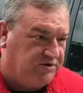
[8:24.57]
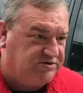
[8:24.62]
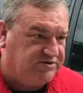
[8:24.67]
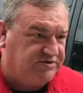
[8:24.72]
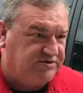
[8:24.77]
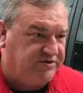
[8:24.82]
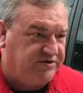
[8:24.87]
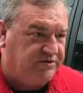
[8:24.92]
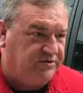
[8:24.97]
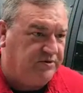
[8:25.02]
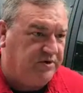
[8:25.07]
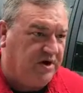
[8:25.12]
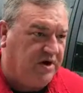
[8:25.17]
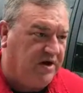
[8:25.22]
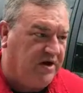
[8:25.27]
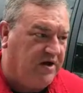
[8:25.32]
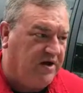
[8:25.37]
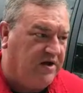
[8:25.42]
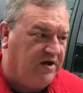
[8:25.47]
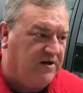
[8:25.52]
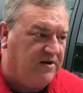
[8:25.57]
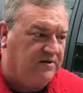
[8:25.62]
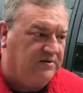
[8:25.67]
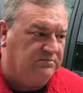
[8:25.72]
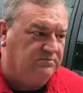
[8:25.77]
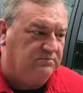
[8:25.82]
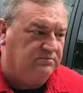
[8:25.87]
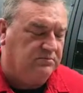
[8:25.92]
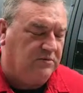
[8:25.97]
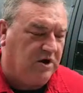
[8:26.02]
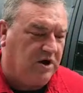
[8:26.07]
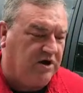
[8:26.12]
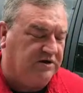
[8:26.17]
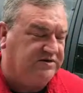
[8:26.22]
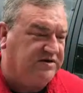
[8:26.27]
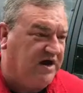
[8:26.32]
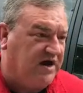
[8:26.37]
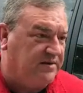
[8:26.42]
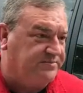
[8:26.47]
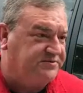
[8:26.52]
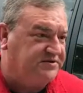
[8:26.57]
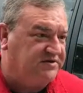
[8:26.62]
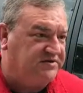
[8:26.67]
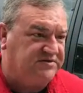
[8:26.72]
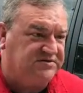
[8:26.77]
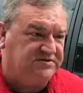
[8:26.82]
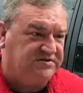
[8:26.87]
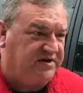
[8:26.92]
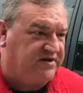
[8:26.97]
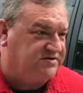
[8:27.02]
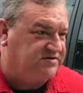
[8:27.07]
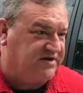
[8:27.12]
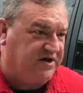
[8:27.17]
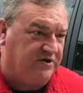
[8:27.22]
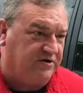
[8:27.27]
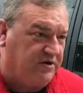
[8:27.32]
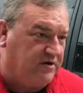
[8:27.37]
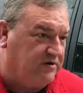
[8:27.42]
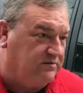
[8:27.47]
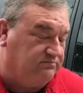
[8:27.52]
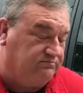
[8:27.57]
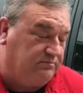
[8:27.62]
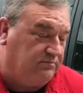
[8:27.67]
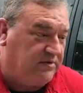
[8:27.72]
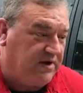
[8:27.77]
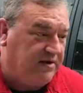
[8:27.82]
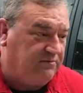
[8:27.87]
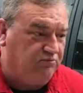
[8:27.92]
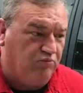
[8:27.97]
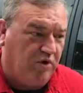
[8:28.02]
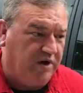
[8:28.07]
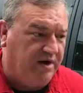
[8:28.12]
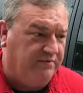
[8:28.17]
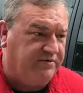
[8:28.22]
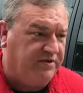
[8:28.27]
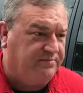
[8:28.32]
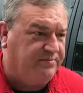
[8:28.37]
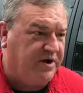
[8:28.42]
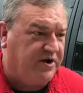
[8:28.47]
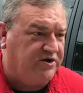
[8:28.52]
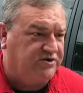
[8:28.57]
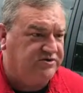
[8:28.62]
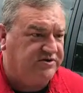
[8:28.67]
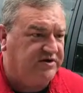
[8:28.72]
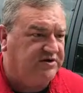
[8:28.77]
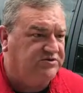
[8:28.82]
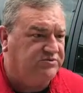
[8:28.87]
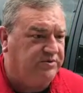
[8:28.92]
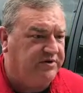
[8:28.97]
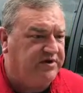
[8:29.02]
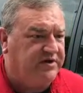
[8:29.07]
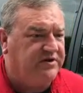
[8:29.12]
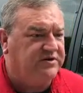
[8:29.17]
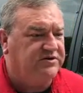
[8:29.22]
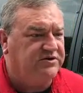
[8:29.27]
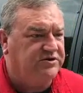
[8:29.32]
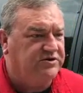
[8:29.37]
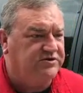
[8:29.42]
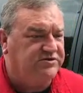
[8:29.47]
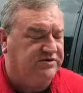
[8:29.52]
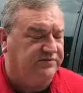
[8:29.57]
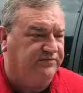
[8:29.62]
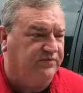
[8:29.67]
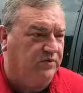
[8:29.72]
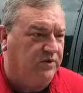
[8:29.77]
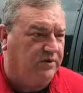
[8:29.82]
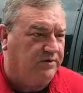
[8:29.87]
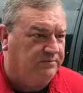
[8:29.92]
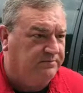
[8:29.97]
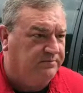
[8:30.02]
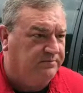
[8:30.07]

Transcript: to autopsies, etc., and whatever the parish thinks we need to use it for.